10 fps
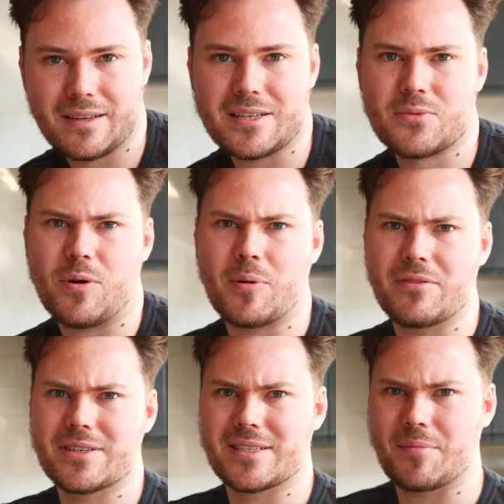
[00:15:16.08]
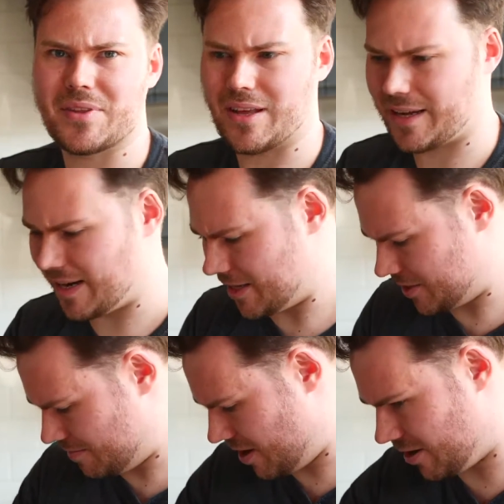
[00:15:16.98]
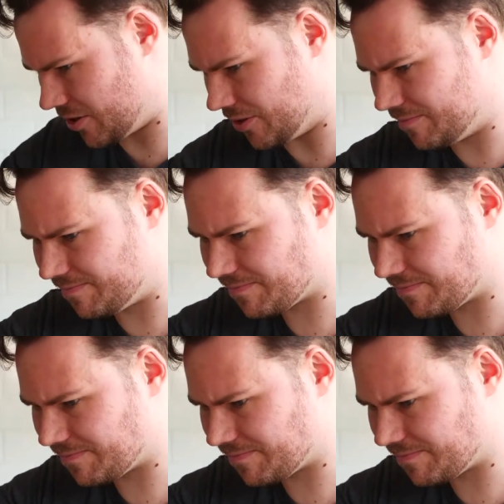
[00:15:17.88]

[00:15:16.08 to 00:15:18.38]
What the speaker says: swap over to something that I can actually mark on.